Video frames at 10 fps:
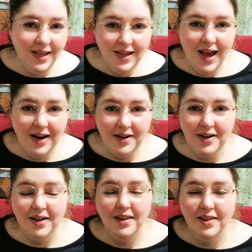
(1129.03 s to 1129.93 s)
in
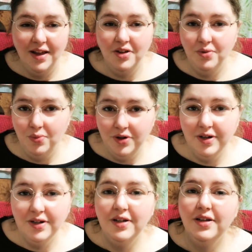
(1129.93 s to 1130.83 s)
Canada than you
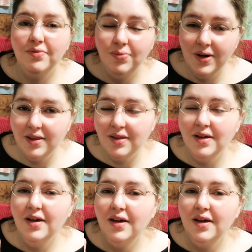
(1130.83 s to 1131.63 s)
would with